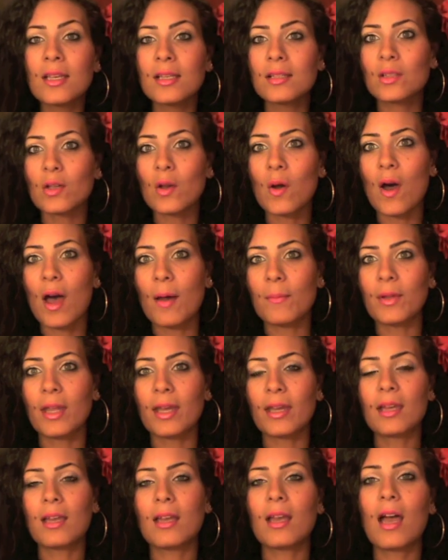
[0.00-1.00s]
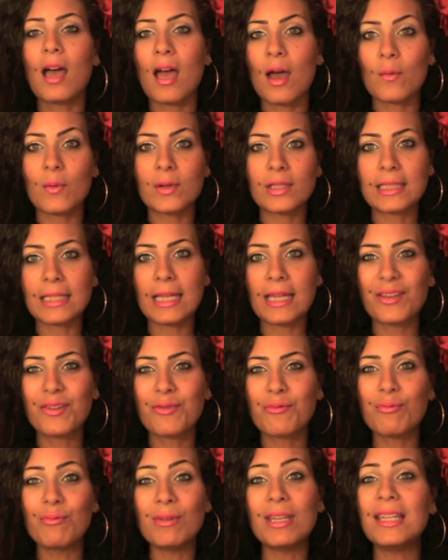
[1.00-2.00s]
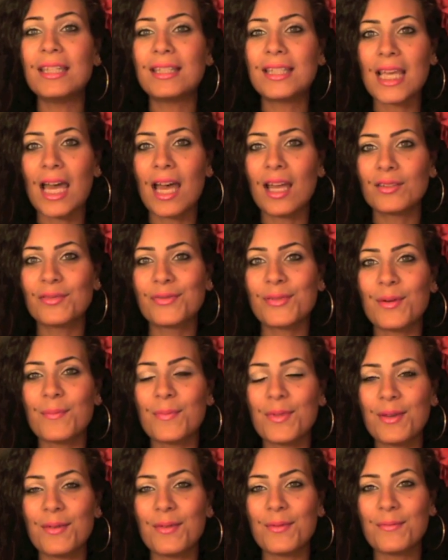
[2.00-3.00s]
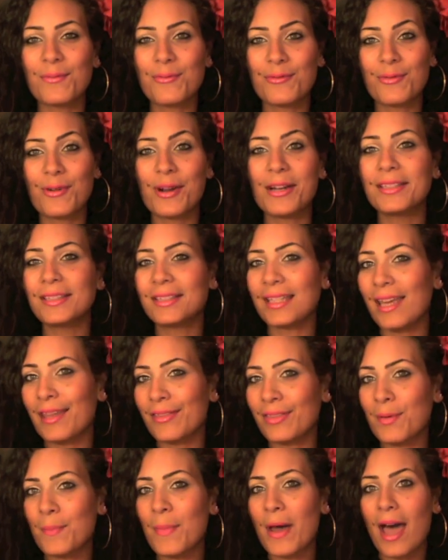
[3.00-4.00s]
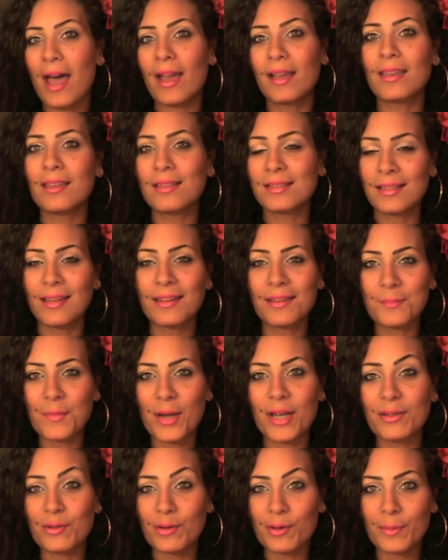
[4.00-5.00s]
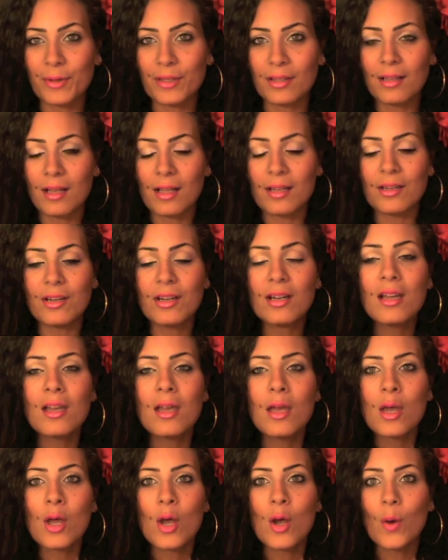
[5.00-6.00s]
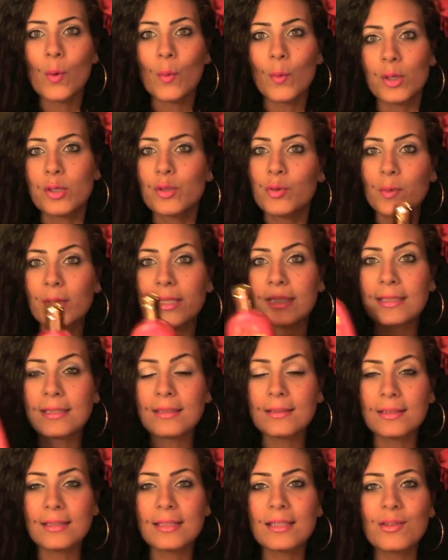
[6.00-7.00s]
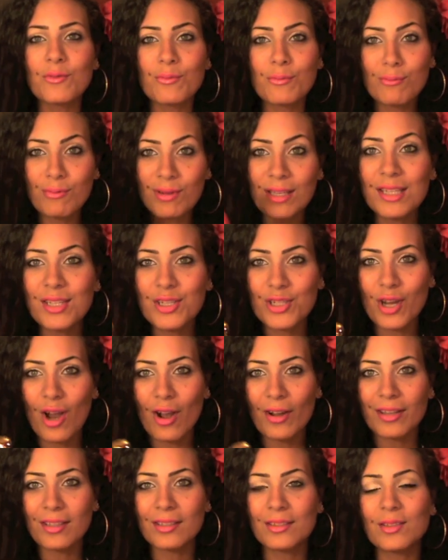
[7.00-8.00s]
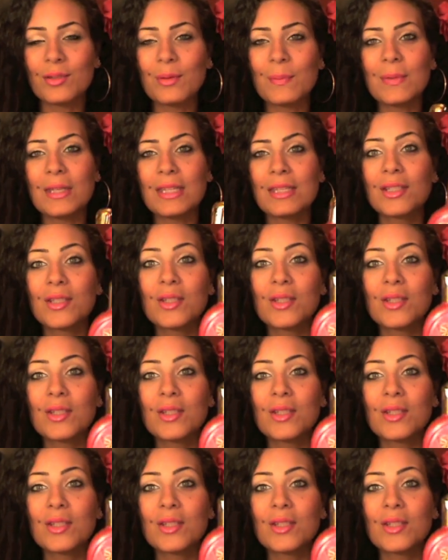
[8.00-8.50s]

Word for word: So I'm like, I was like really tan from the front and the back is like my normal color, which was really shocking to me.